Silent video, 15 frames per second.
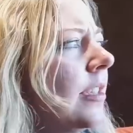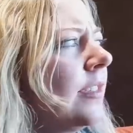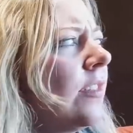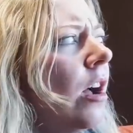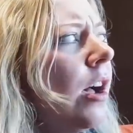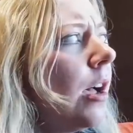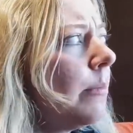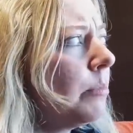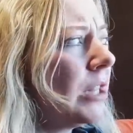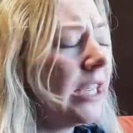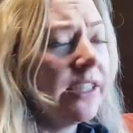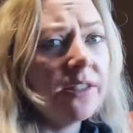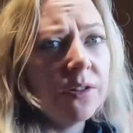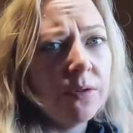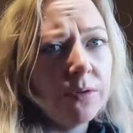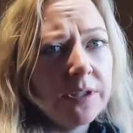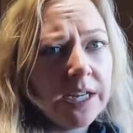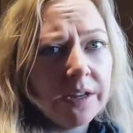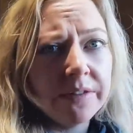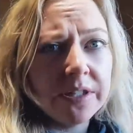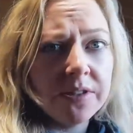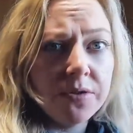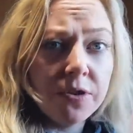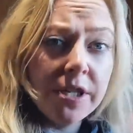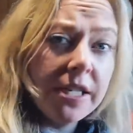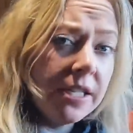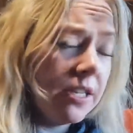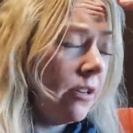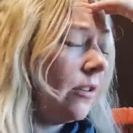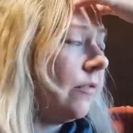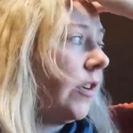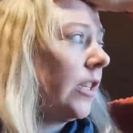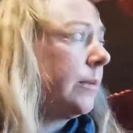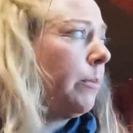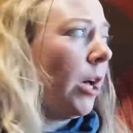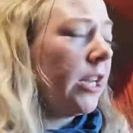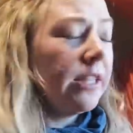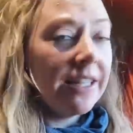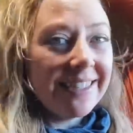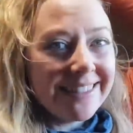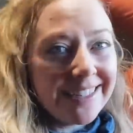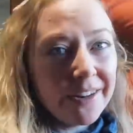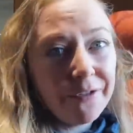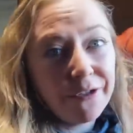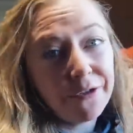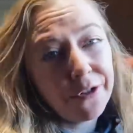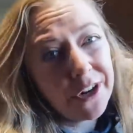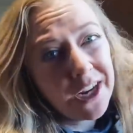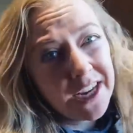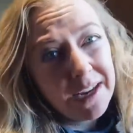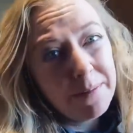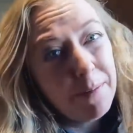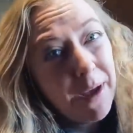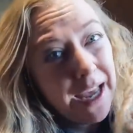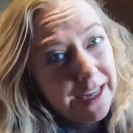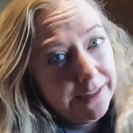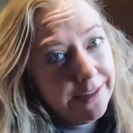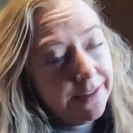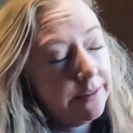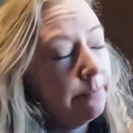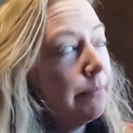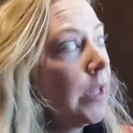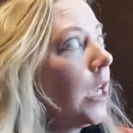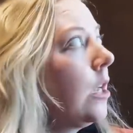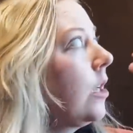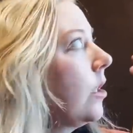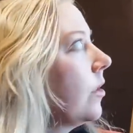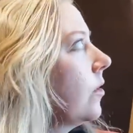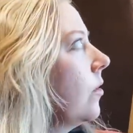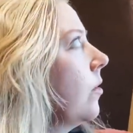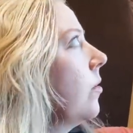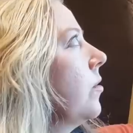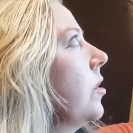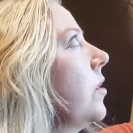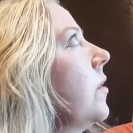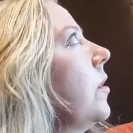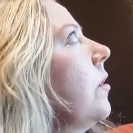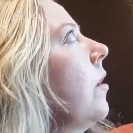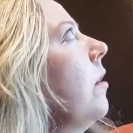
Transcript: saw a place though down the street here in Fonsbaden that said free beds. So just so you